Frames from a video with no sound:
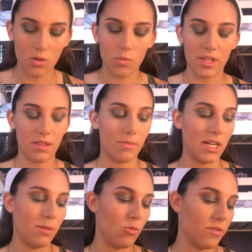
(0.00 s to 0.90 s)
With
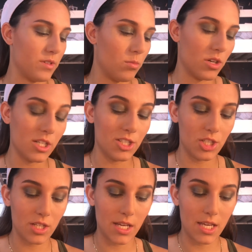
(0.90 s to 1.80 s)
my Morphe
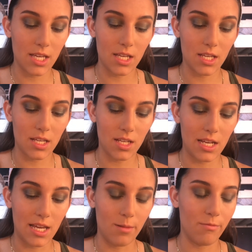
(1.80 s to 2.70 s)
brush
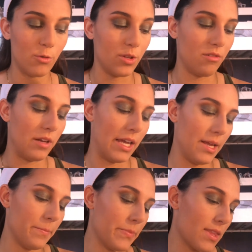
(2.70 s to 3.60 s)
in
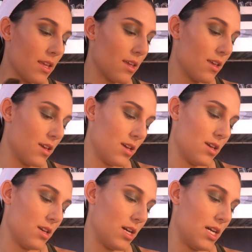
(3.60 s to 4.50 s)
M438.
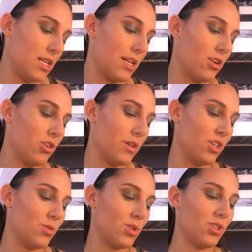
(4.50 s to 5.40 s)
And I don't know, I
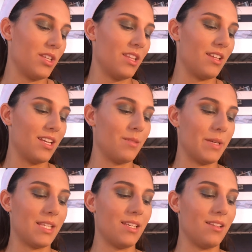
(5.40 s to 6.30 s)
usually like
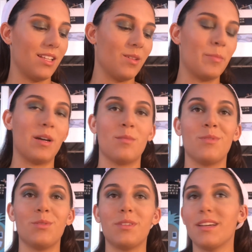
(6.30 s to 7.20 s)
mixing like the bottom
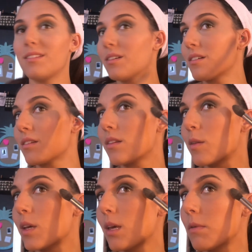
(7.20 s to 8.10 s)
two together because
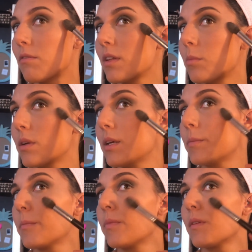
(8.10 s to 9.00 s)
it came out really pretty.
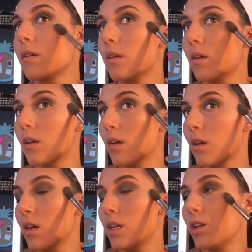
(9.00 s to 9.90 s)

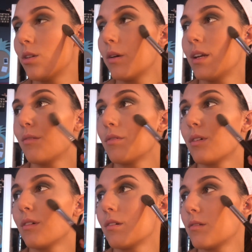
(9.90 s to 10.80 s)
And you know, I
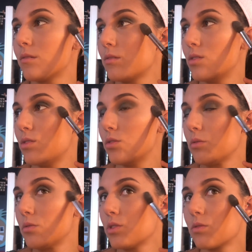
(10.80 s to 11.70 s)
never
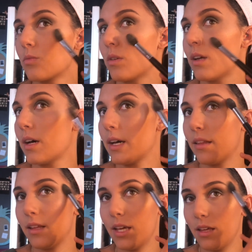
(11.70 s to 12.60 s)
do just one
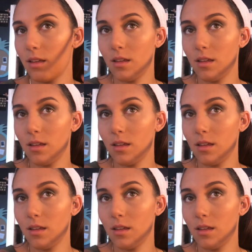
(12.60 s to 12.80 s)
highlight.